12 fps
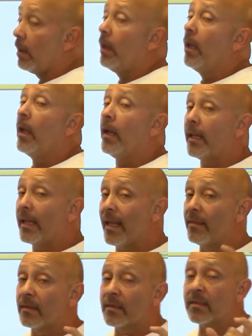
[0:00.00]
and
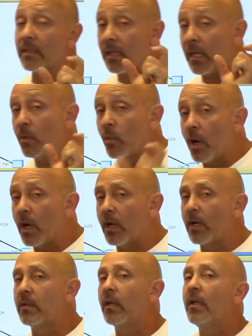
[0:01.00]
again, this is a key
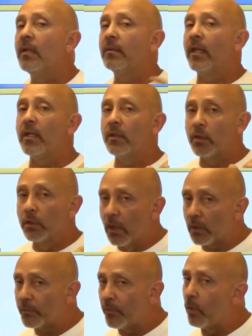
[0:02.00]
word that you need to
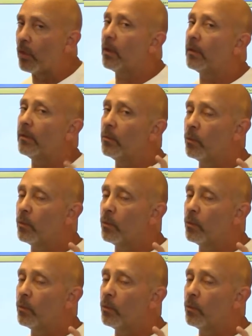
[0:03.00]
look for